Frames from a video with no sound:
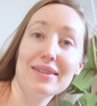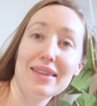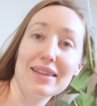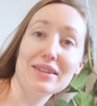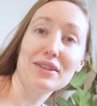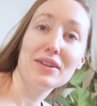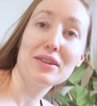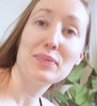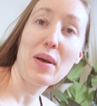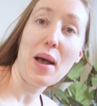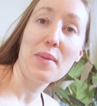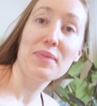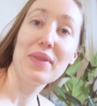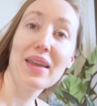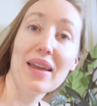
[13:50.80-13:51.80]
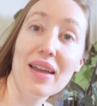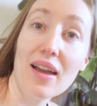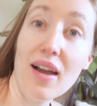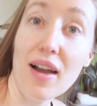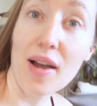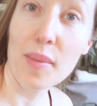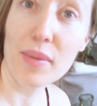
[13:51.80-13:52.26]
That's a good spot.
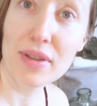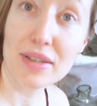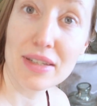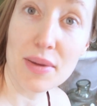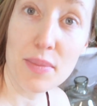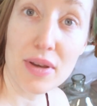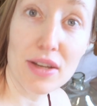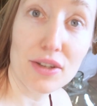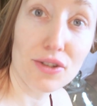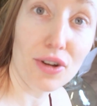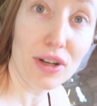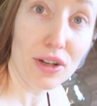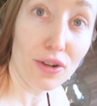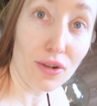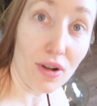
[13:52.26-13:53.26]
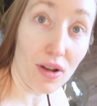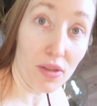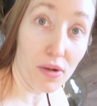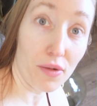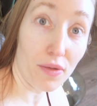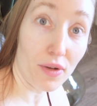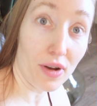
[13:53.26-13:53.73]
Somebody is trying to
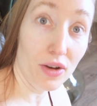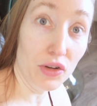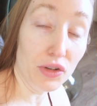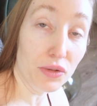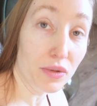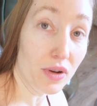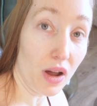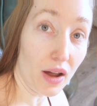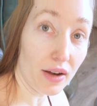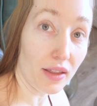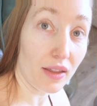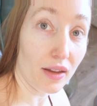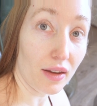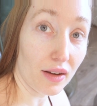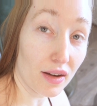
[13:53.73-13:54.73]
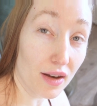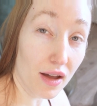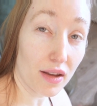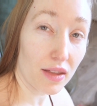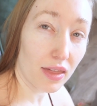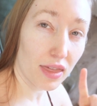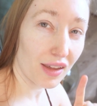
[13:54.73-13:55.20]
crawl over and do
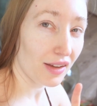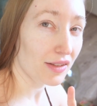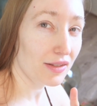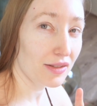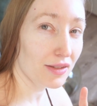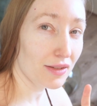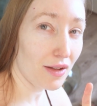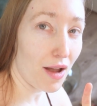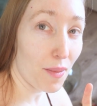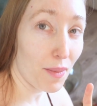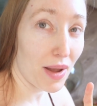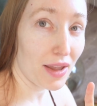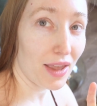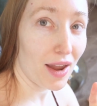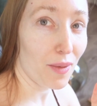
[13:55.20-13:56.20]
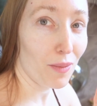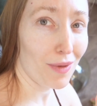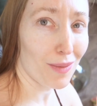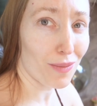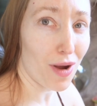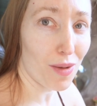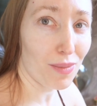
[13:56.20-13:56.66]
naughty things on my
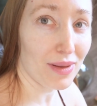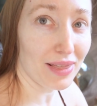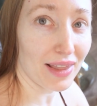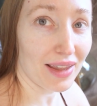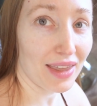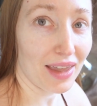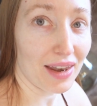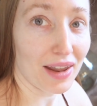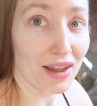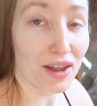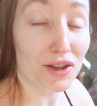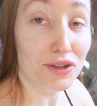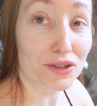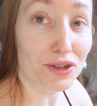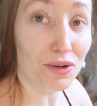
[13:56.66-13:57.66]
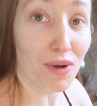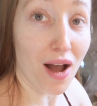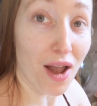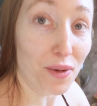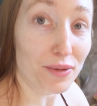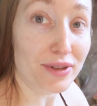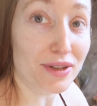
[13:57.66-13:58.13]
camera and probably lick it. So
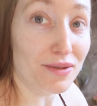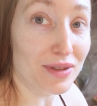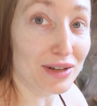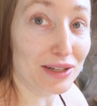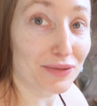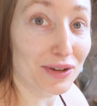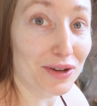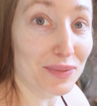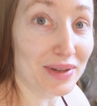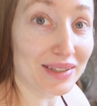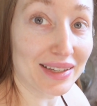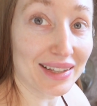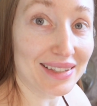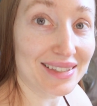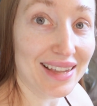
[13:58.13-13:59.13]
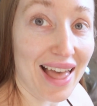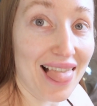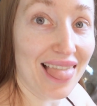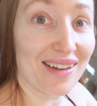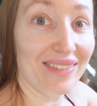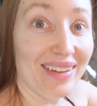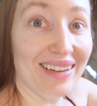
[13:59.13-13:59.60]
I will see you in the next video, biscuits.
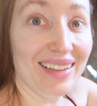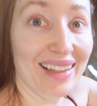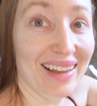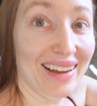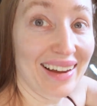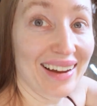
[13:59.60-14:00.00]
I love y'all.